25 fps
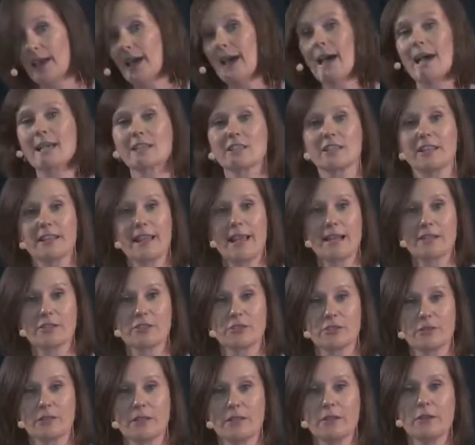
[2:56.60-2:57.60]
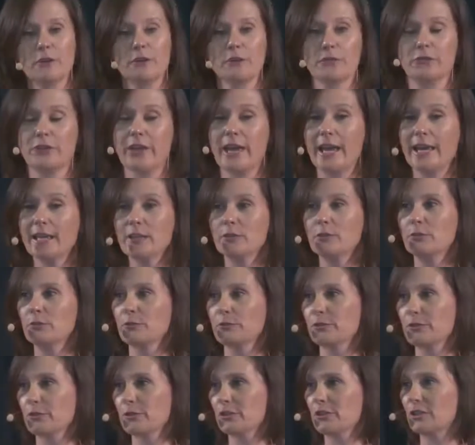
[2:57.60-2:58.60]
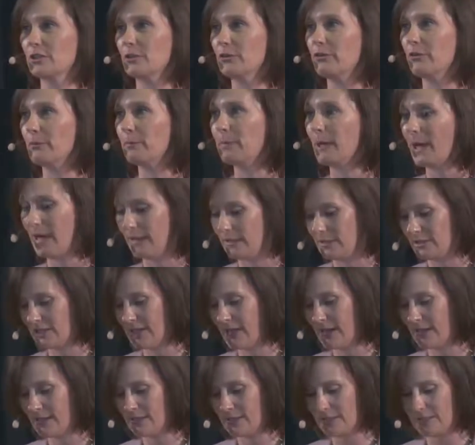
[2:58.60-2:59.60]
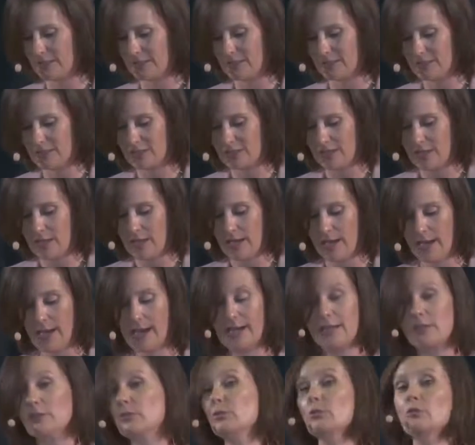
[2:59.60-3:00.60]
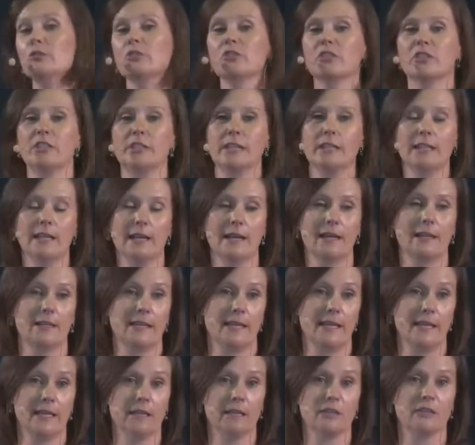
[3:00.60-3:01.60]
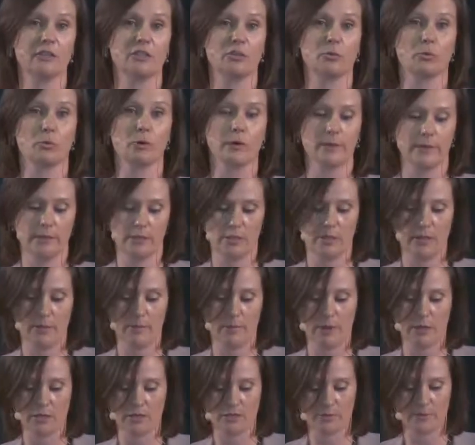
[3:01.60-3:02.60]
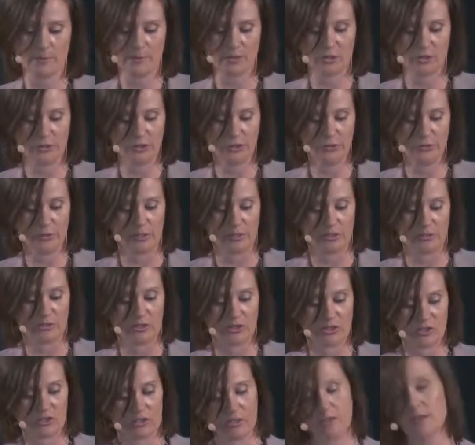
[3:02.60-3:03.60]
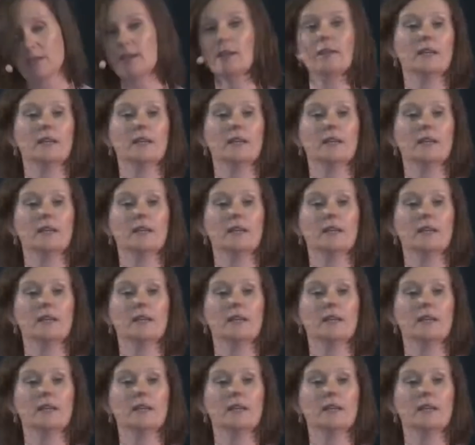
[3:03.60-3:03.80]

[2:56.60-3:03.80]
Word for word: As a lecturer of The Hague University of Applied Sciences, I do see and hear these worries amongst my students.